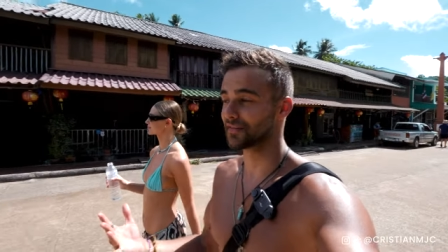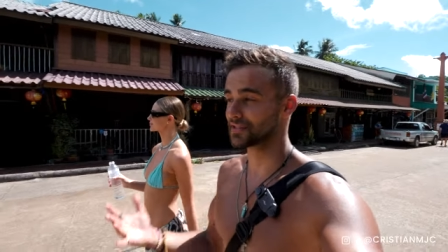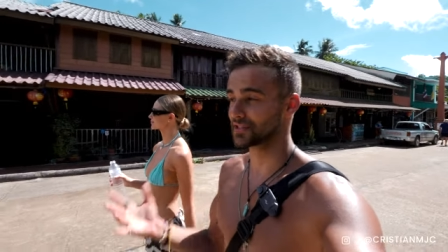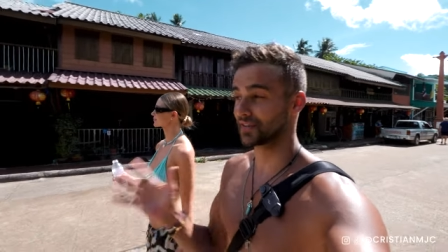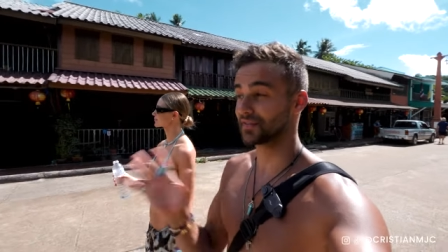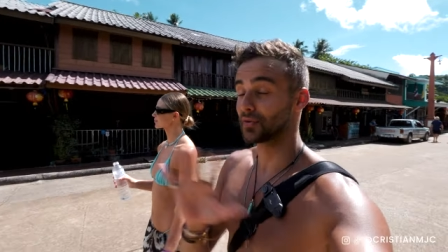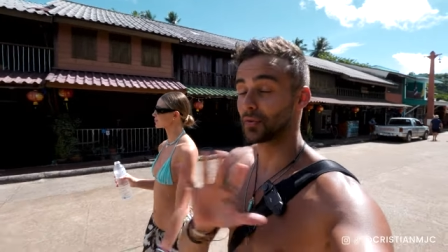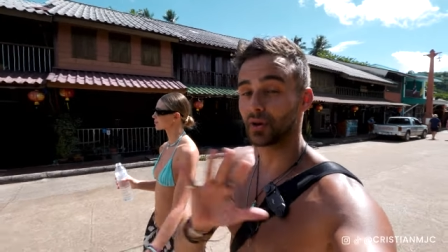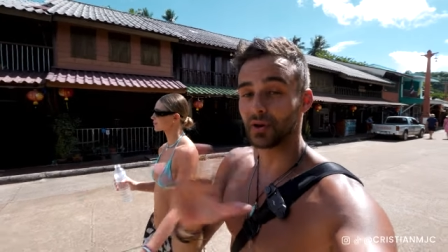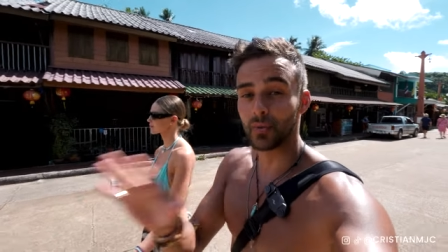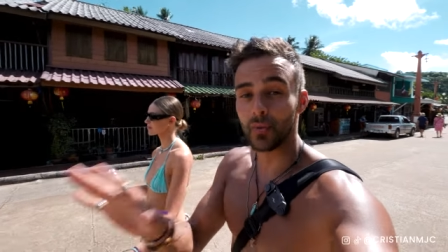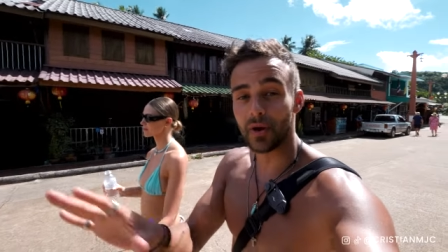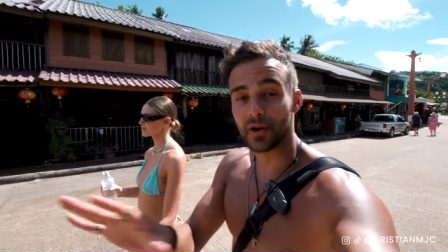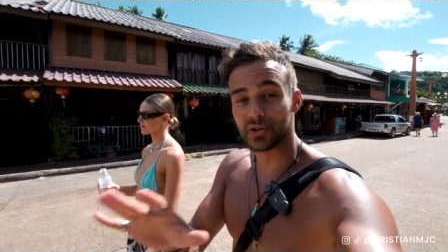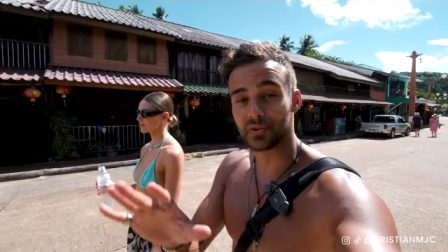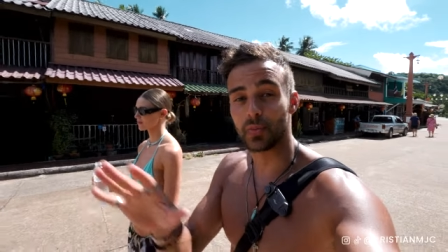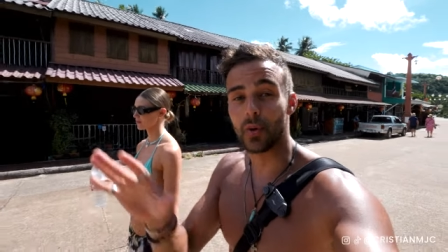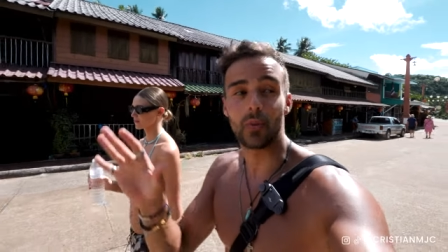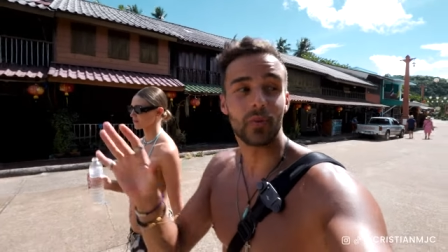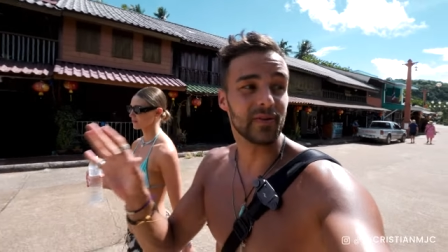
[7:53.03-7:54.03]
So if you want to
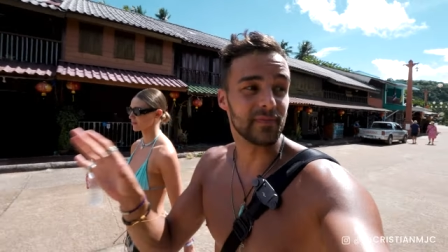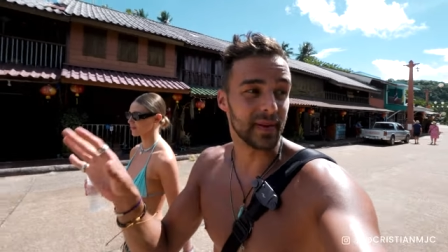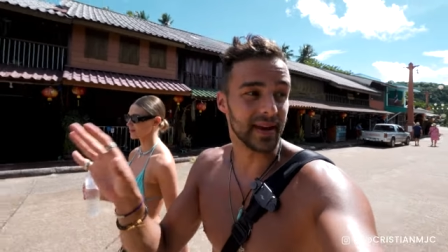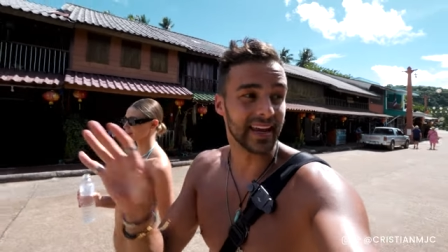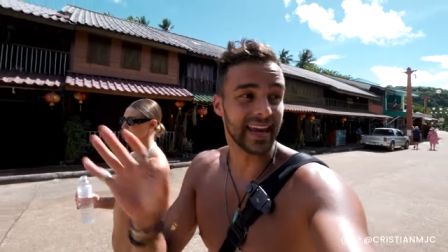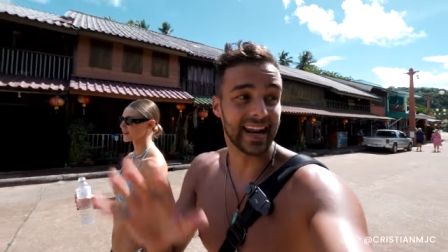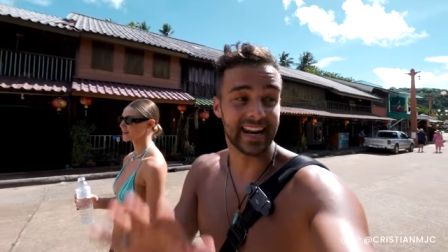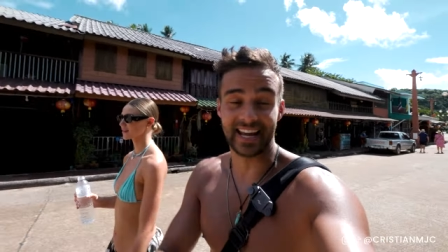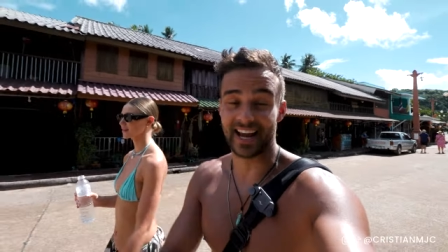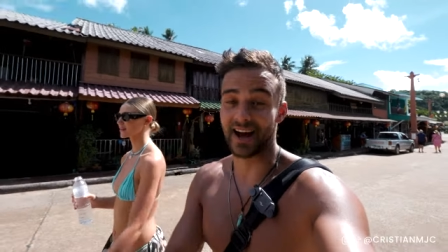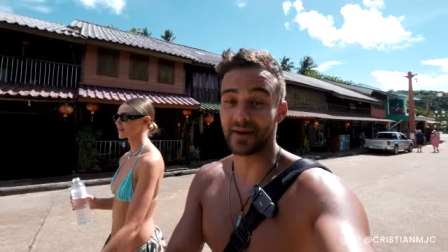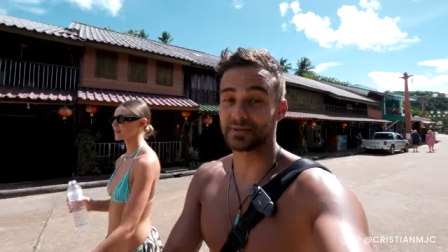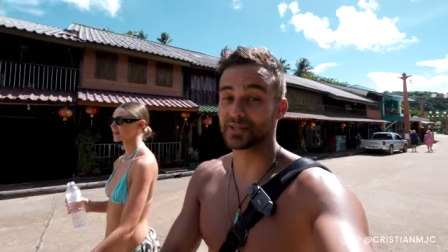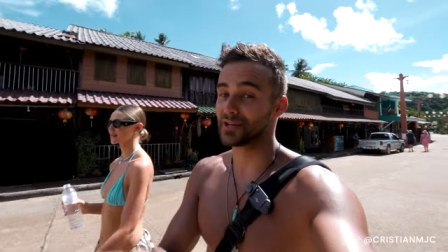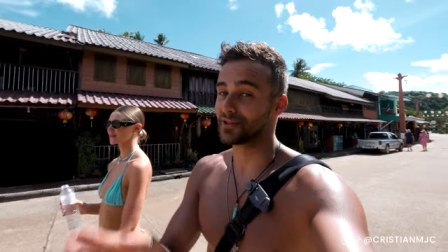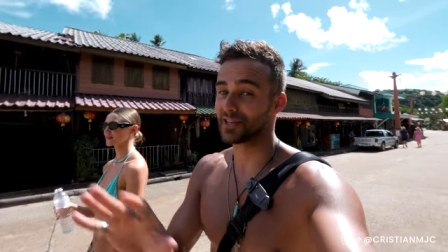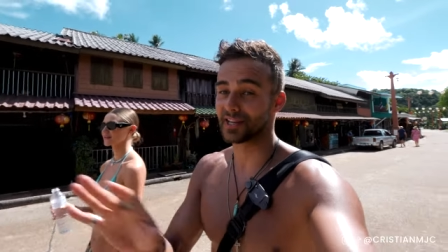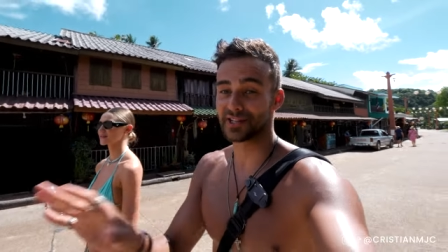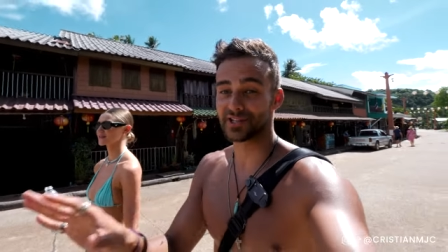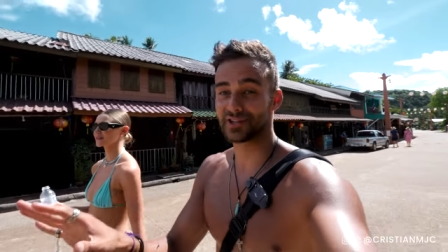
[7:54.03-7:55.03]
watch what we've been getting up
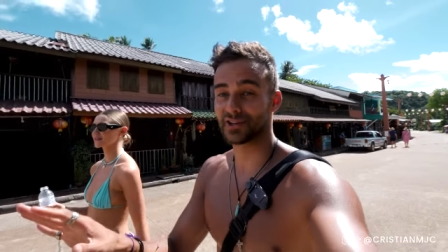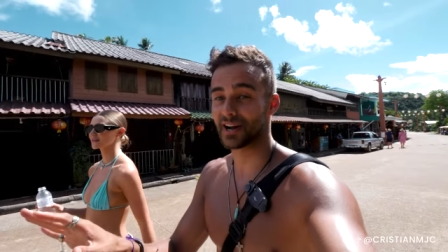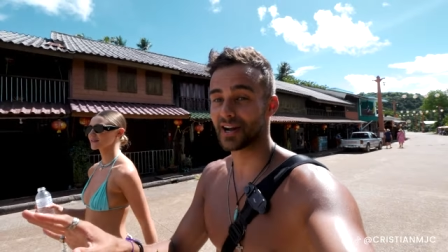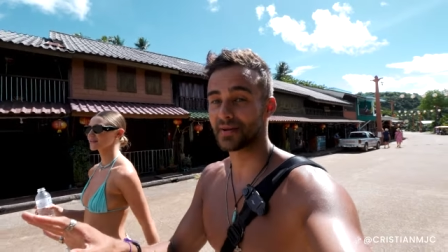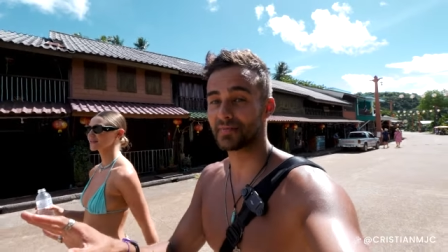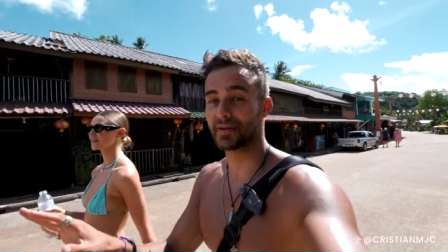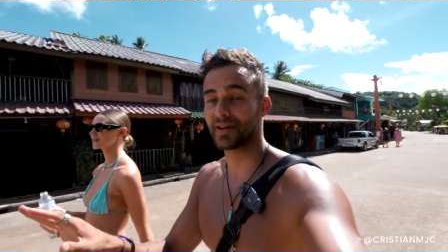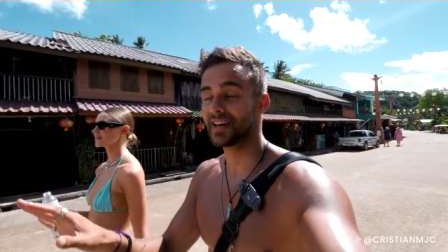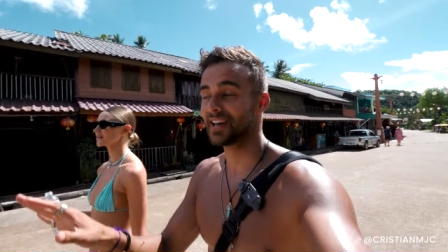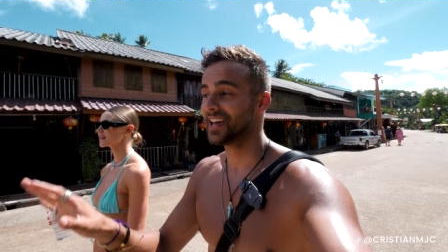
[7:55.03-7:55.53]
to this trip